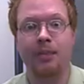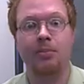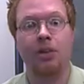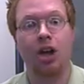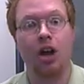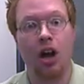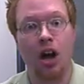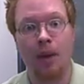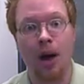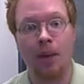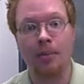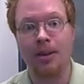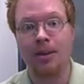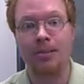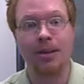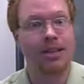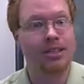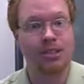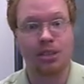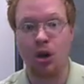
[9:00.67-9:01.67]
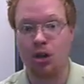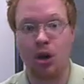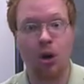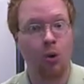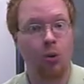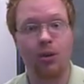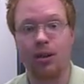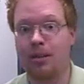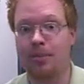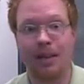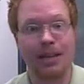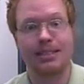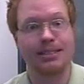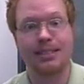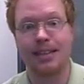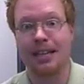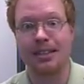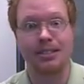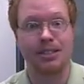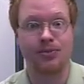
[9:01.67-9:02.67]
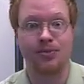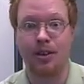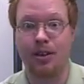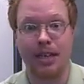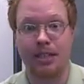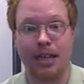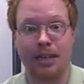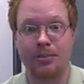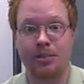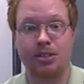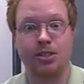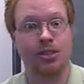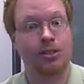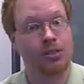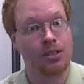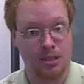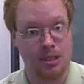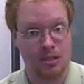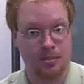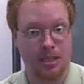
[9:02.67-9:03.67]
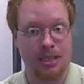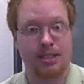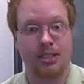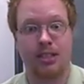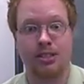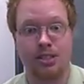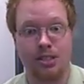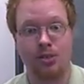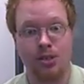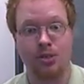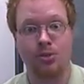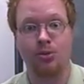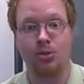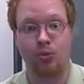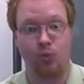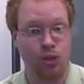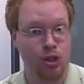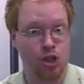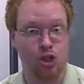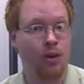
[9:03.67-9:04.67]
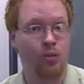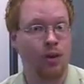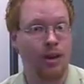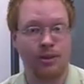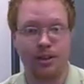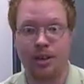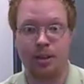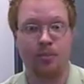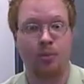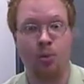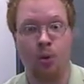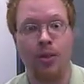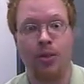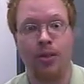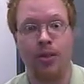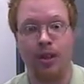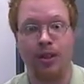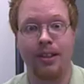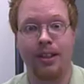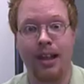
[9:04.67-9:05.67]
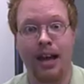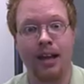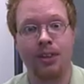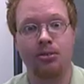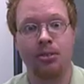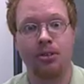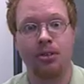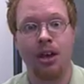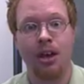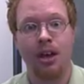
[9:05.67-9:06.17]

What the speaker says: them to call me, because it totally makes sense as far as I'm concerned. Doesn't it make sense to you? Wouldn't you rather get more than less?